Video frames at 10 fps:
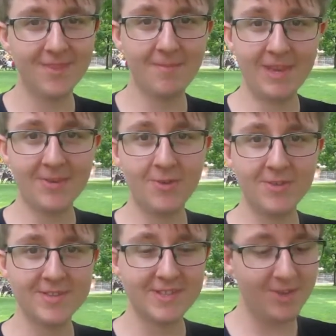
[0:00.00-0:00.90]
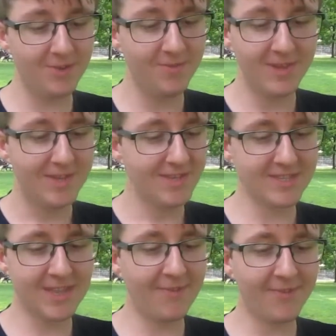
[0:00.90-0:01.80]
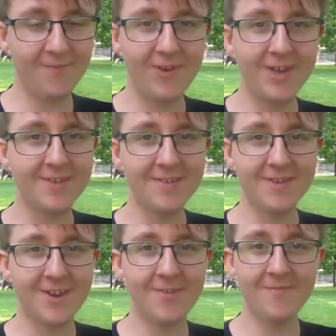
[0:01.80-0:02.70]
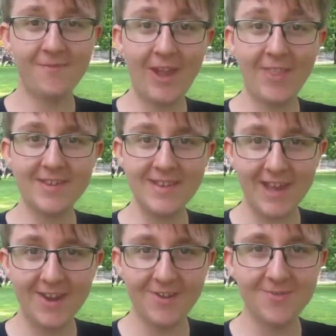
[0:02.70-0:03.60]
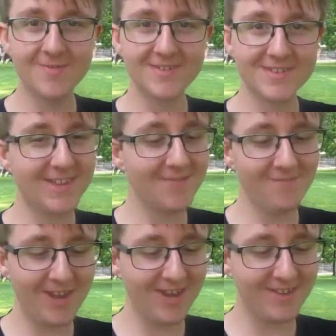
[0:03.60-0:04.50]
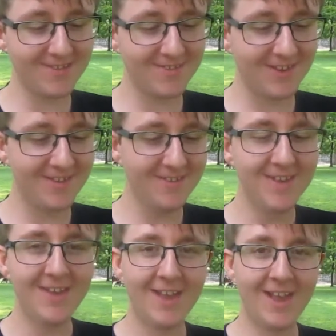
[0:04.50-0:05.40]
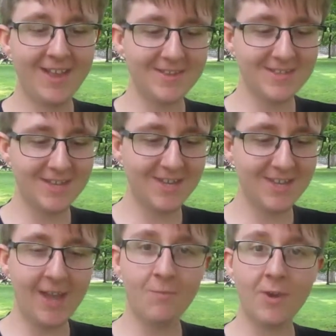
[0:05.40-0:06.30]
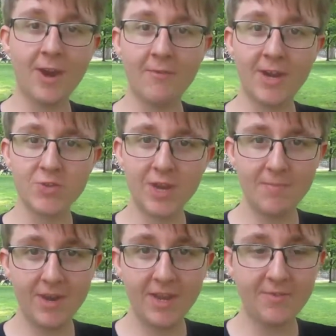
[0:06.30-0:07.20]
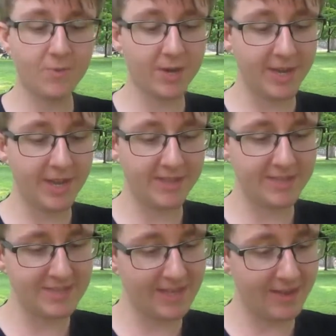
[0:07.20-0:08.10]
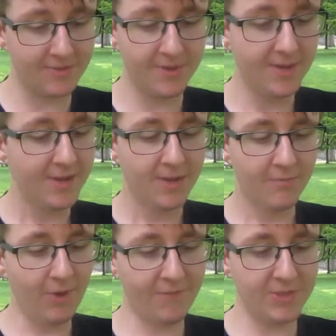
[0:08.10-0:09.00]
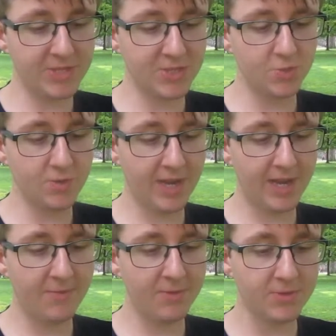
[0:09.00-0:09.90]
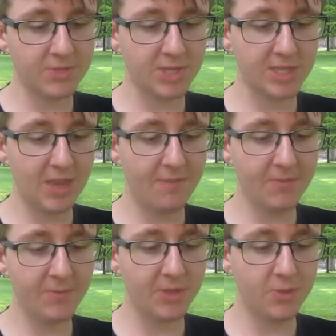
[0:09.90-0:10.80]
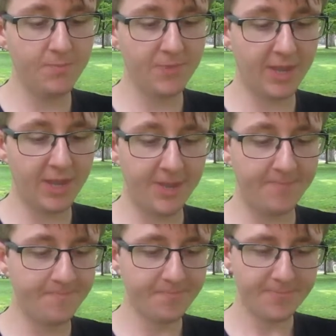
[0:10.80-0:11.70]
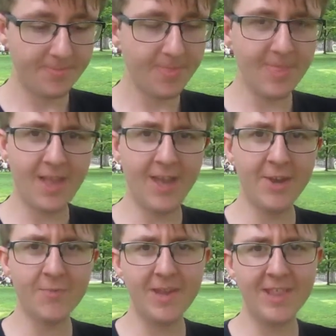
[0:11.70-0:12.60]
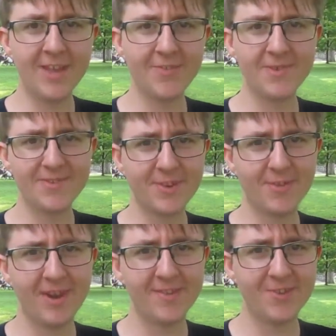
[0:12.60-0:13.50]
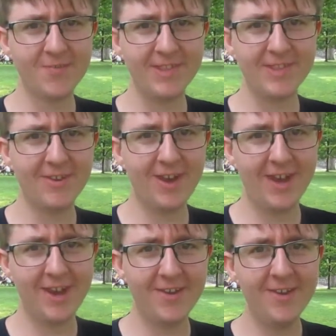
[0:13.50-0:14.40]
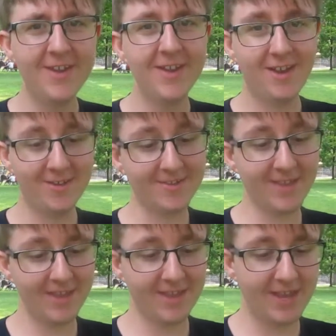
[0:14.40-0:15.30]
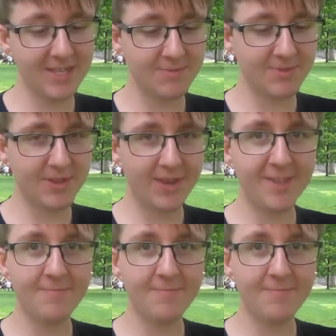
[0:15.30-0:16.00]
The main goal is still just to have some fun, you know, find that dino, because I didn't find it yesterday. And yeah, we're in a Reshiram raid. We're gonna get this down roughly soon, and I will check the IVs with you. I know my last one wasn't the greatest, so if it's a little higher, I'll stay and catch it with you guys.